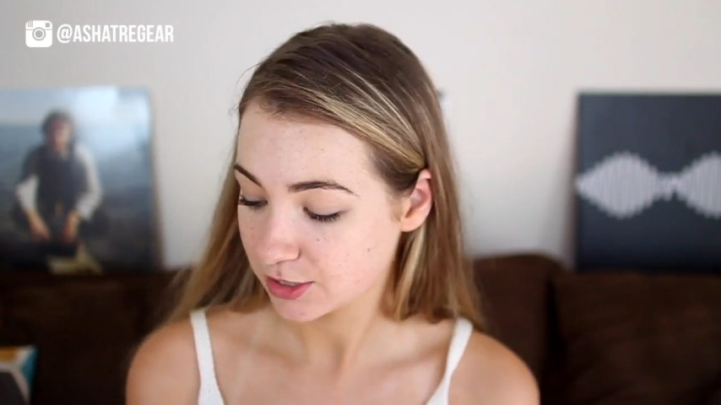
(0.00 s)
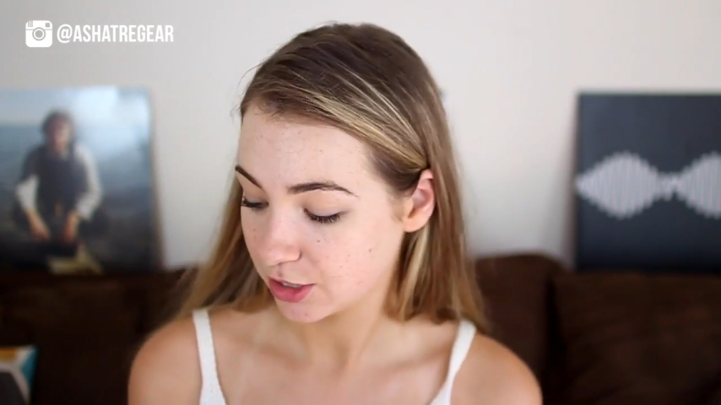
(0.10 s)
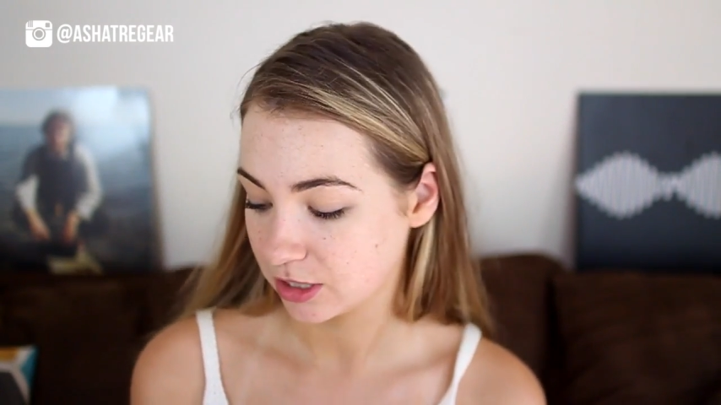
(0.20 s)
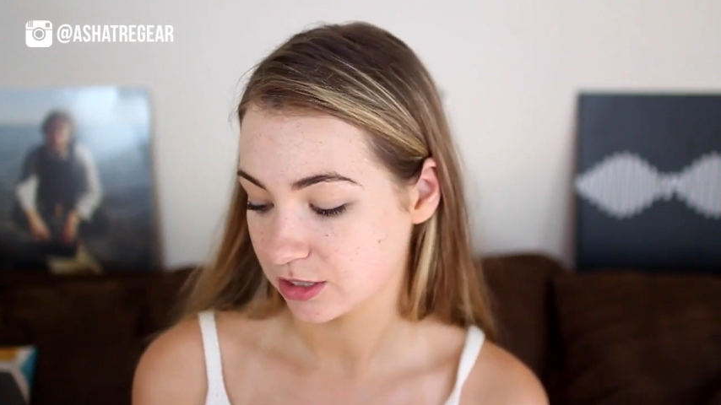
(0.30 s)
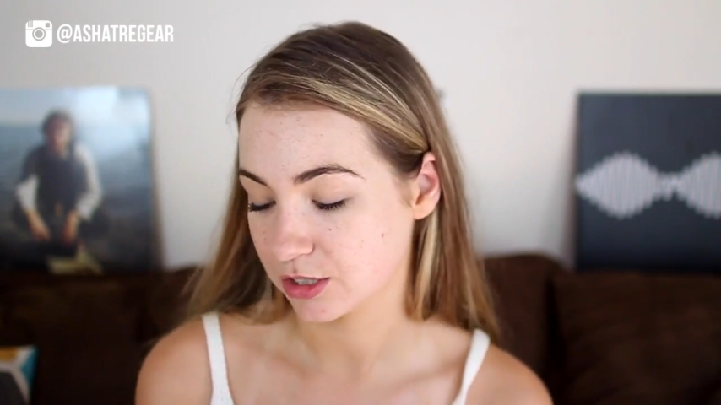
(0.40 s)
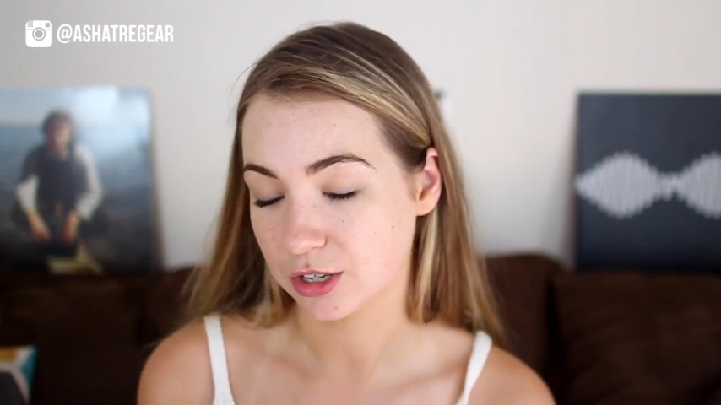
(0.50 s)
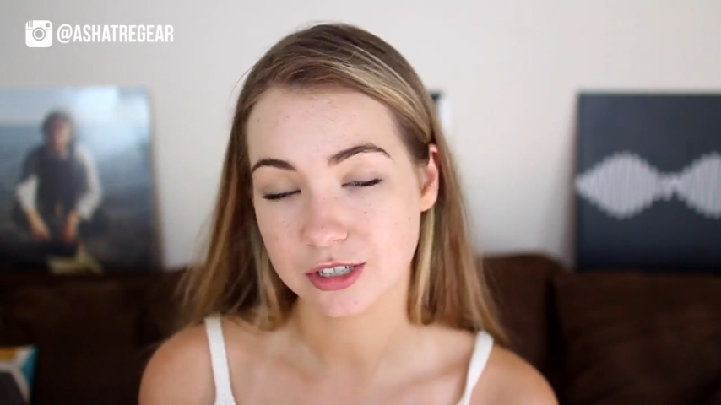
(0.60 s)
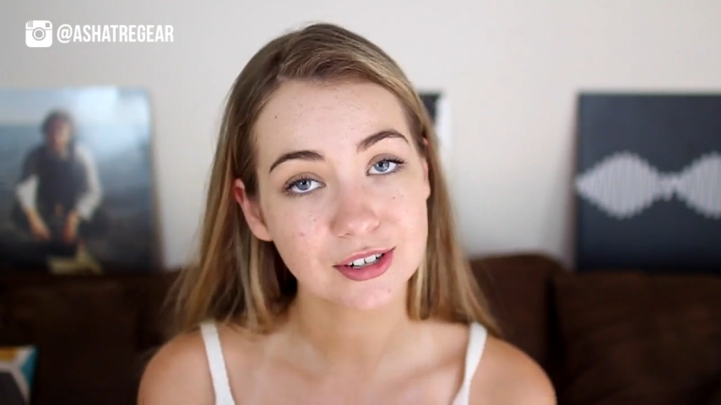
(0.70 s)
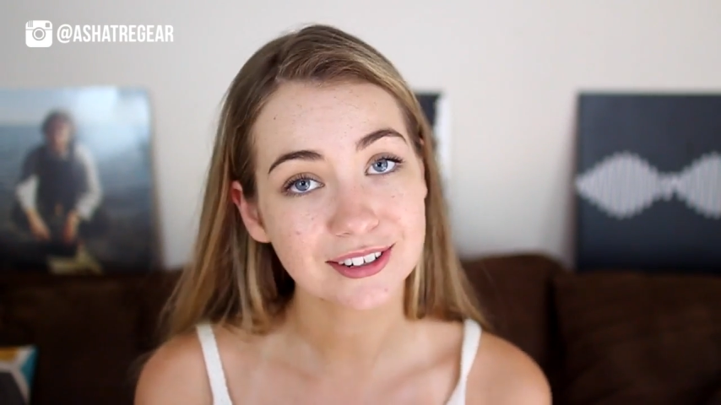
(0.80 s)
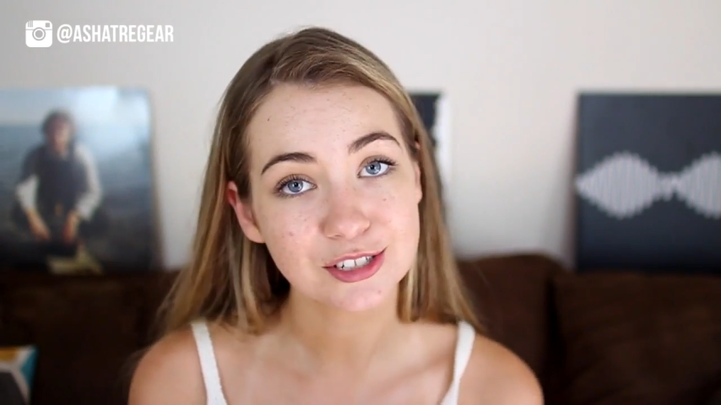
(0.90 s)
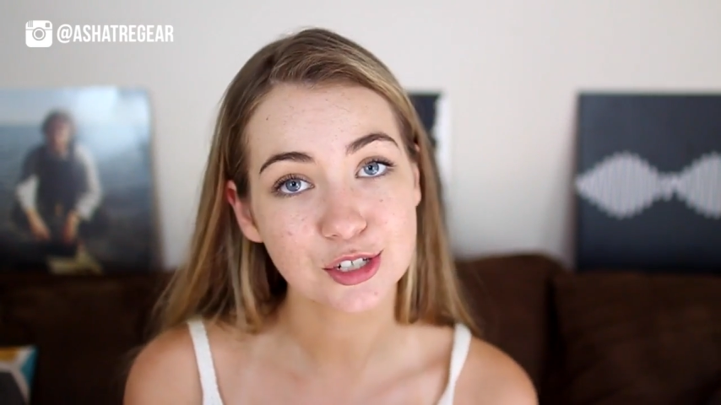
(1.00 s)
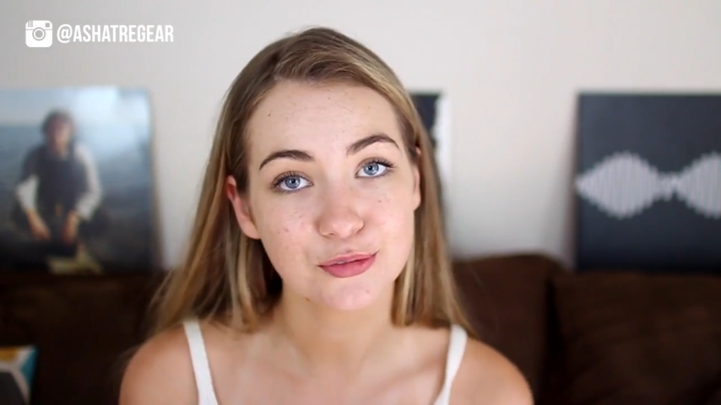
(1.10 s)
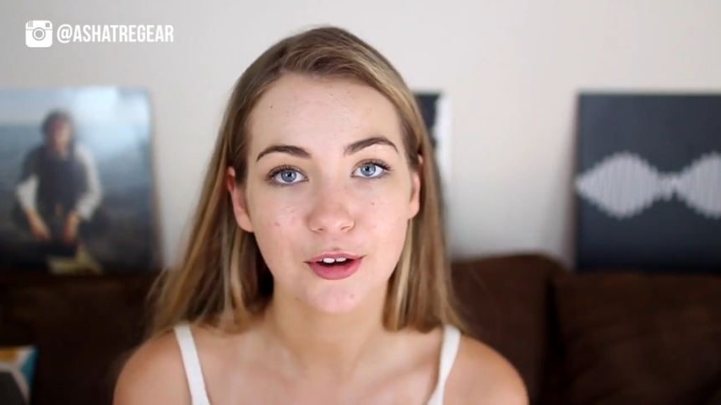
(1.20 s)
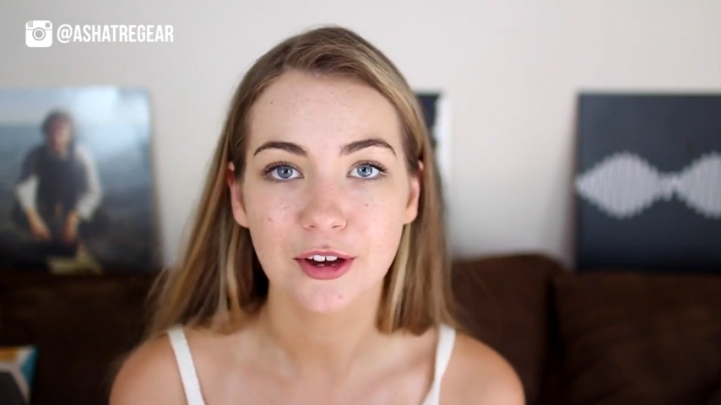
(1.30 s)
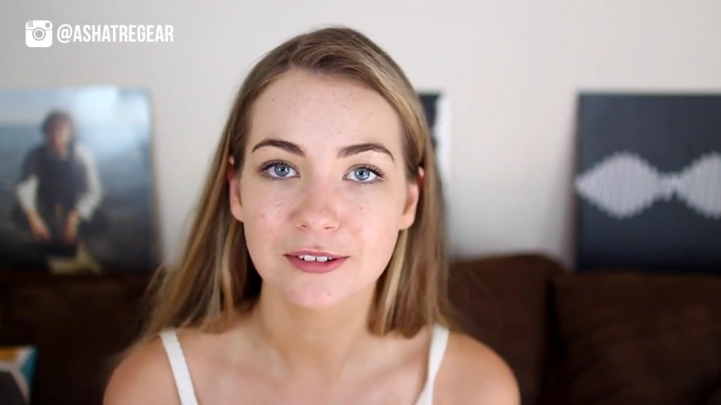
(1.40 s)
so you can just go straight onto
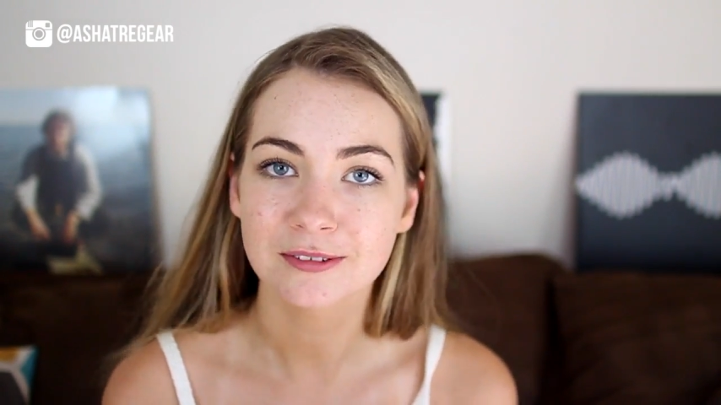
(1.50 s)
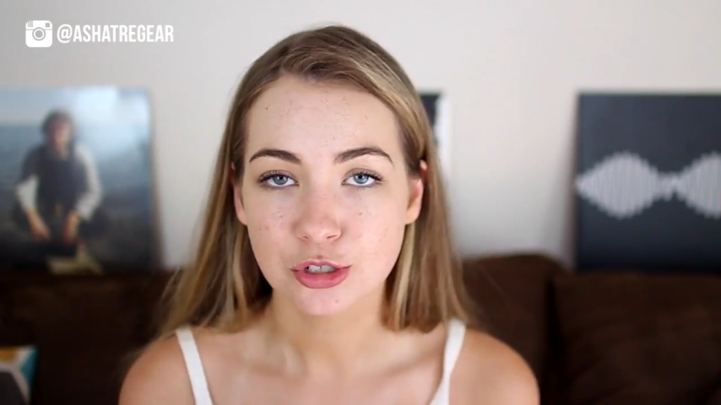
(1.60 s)
your phone,